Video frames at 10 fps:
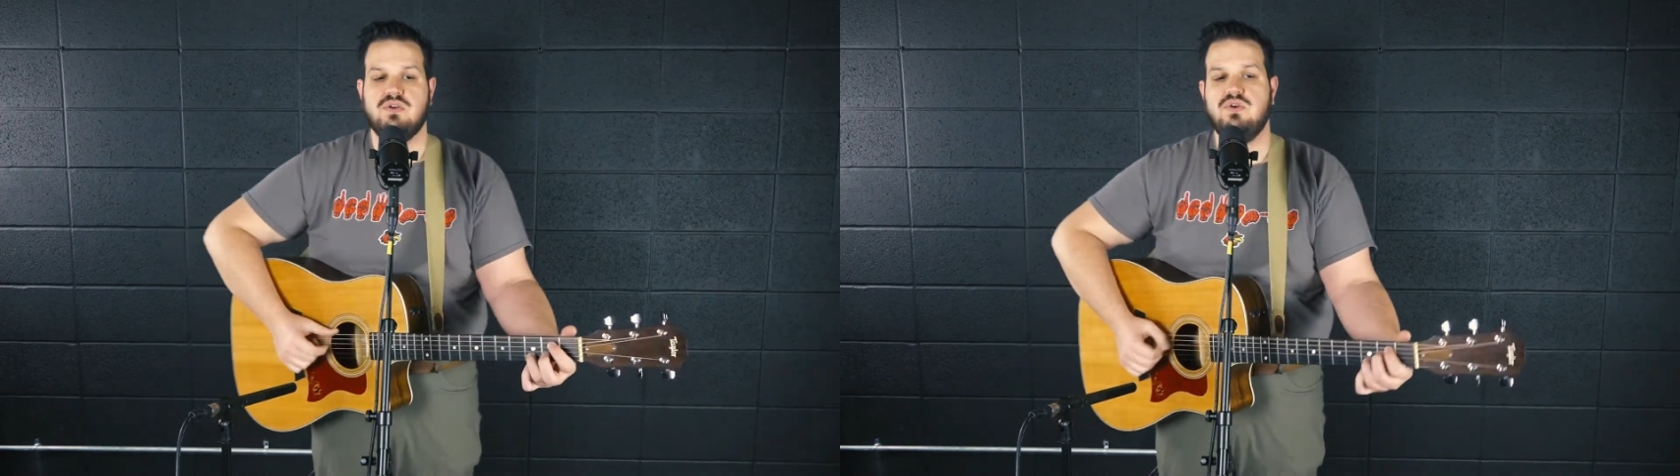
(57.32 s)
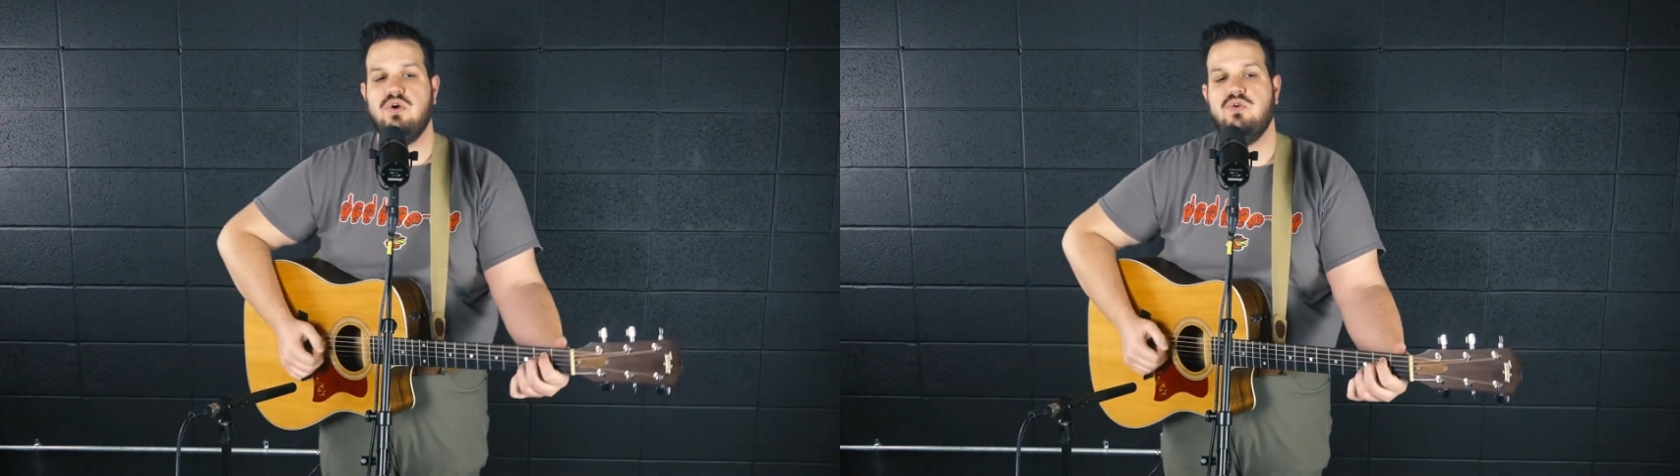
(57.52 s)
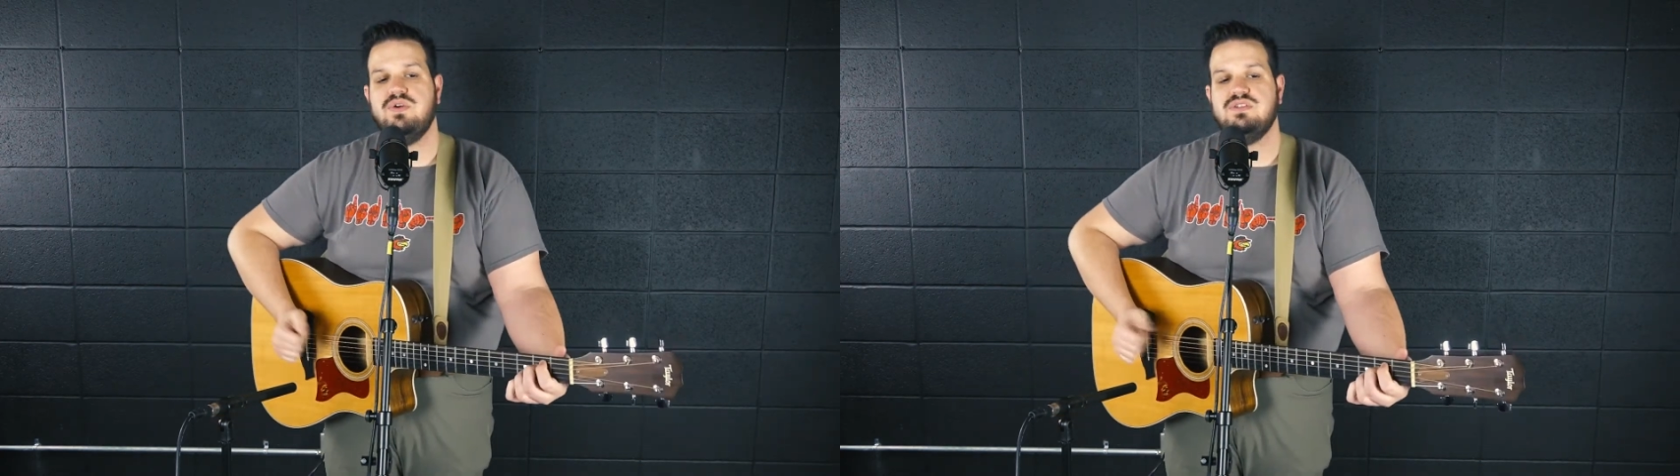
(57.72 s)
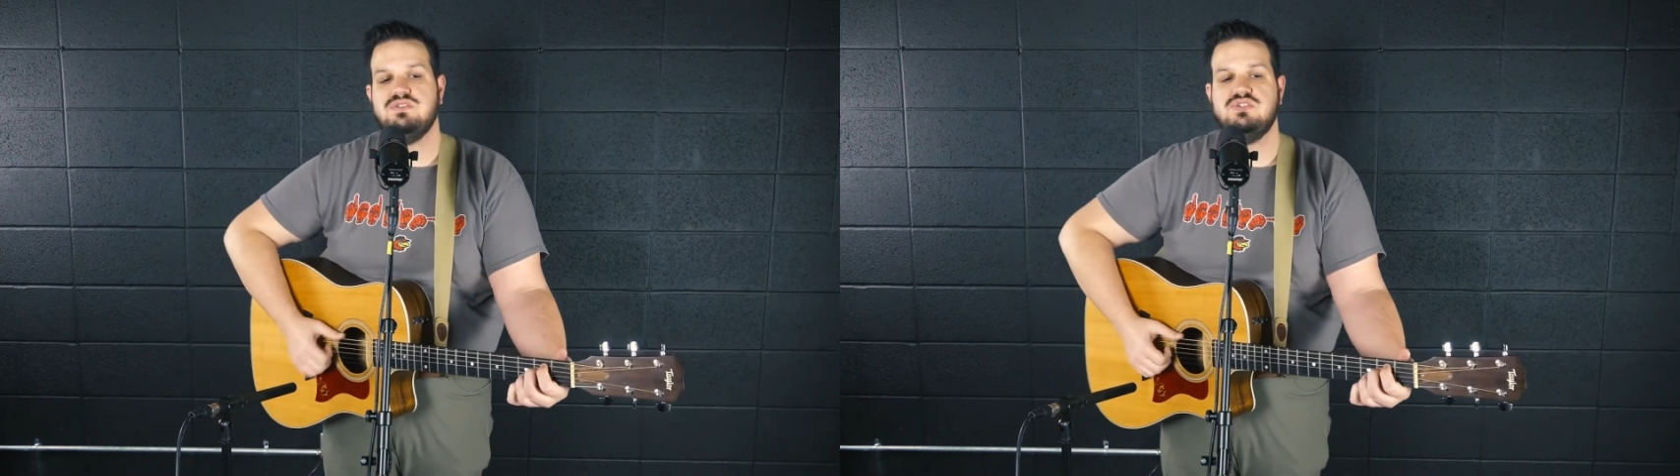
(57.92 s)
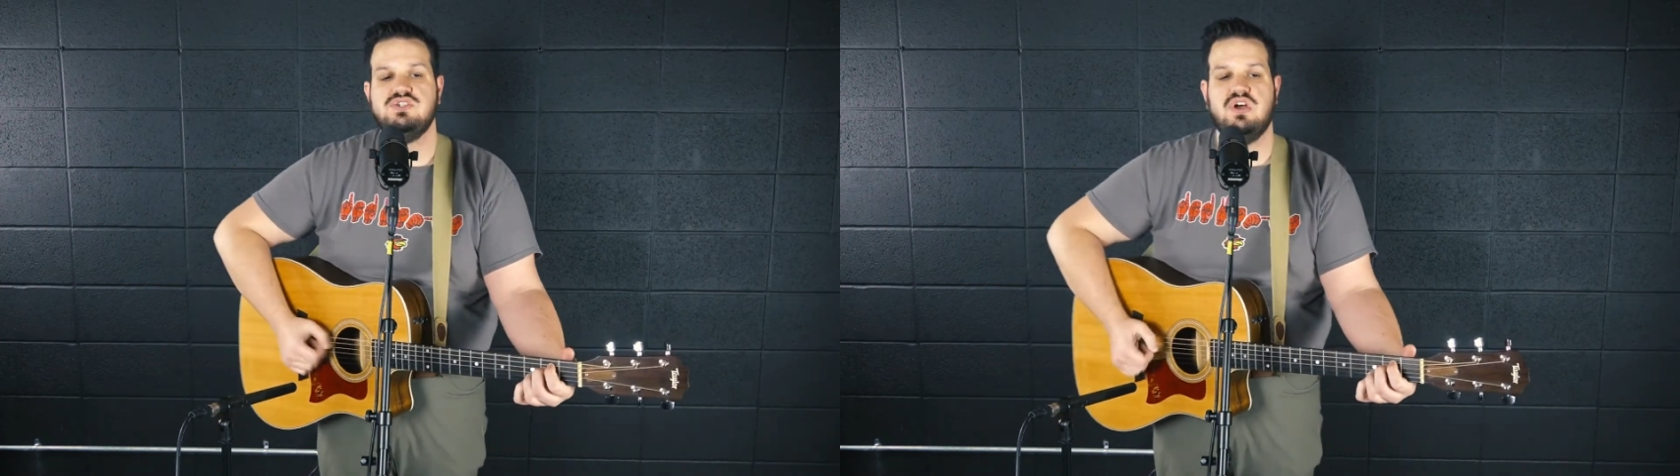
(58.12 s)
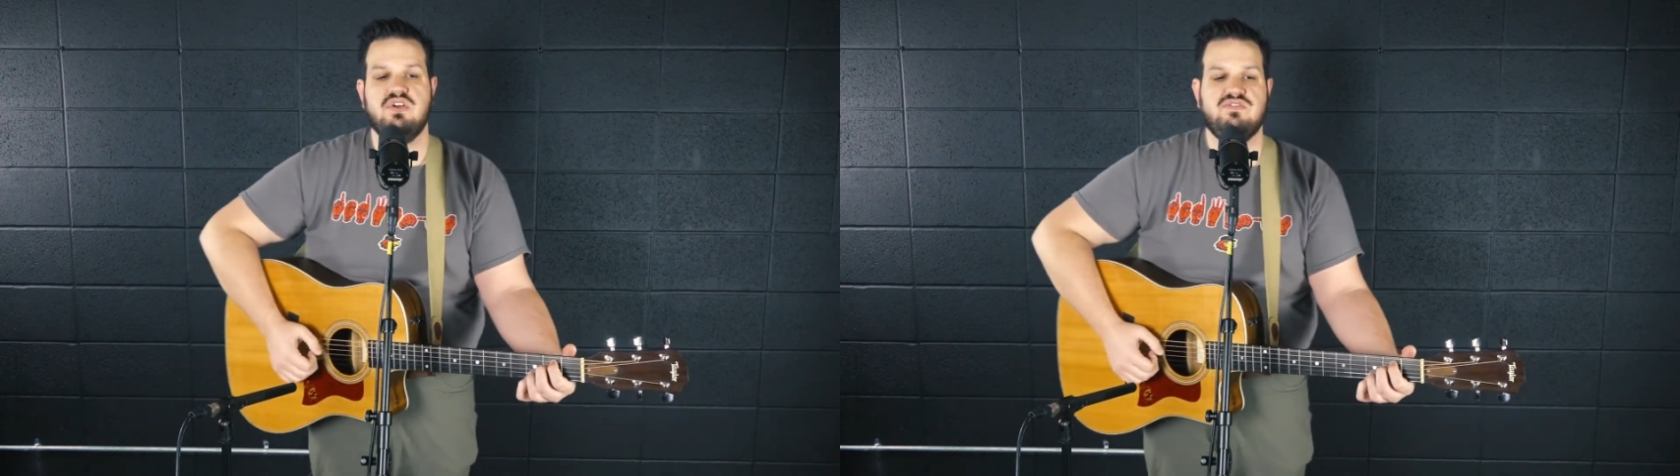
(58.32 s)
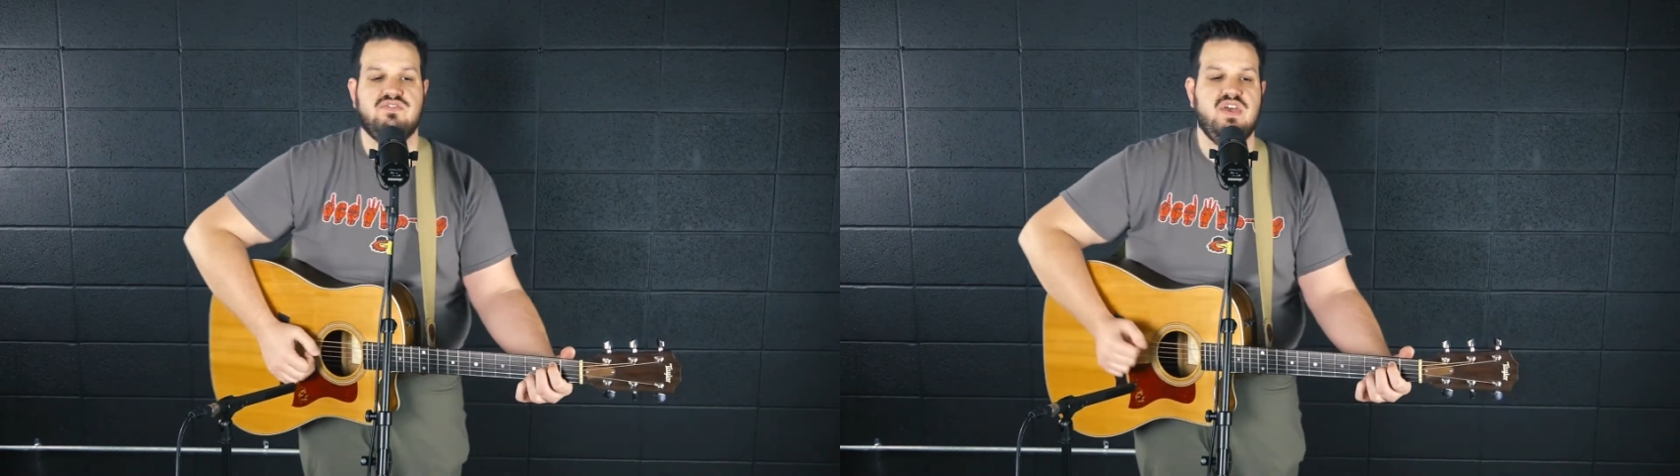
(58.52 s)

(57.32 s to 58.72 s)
going just